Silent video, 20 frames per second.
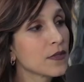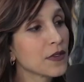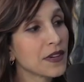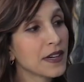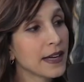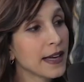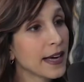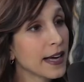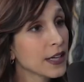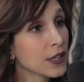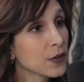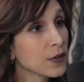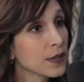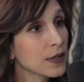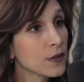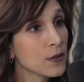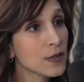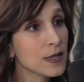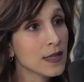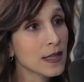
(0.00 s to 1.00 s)
very
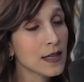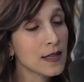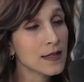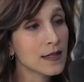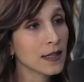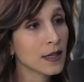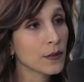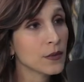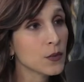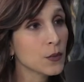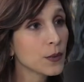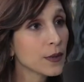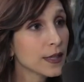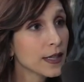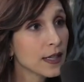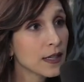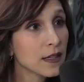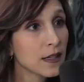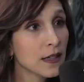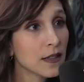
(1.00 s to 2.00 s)
accurate. It was things that I was
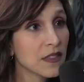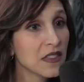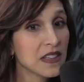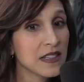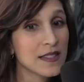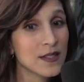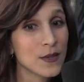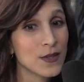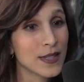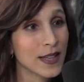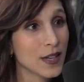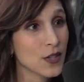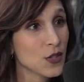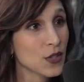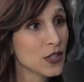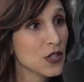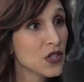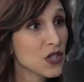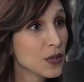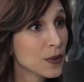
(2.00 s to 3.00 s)
working on, things I was
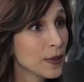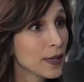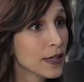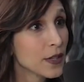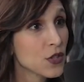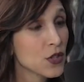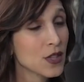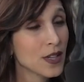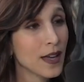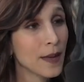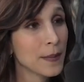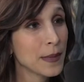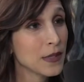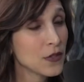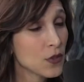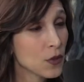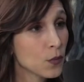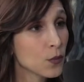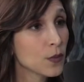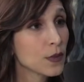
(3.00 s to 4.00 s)
actually doing.
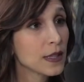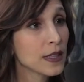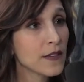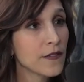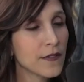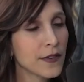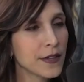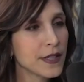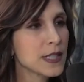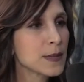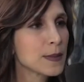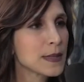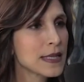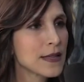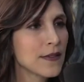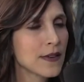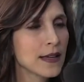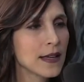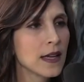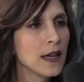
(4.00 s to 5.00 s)
Really very
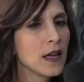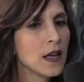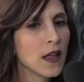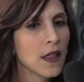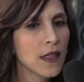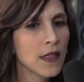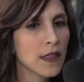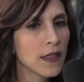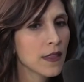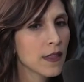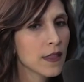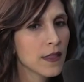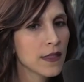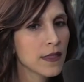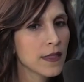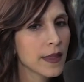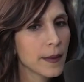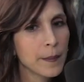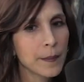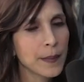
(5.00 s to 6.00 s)
specific
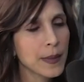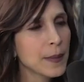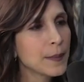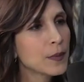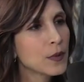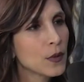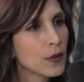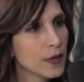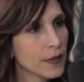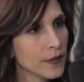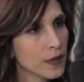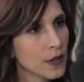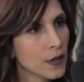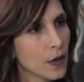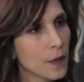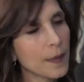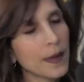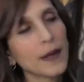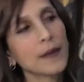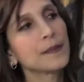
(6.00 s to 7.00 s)
that people don't even know
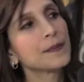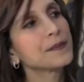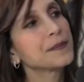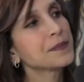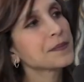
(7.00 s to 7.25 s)
about.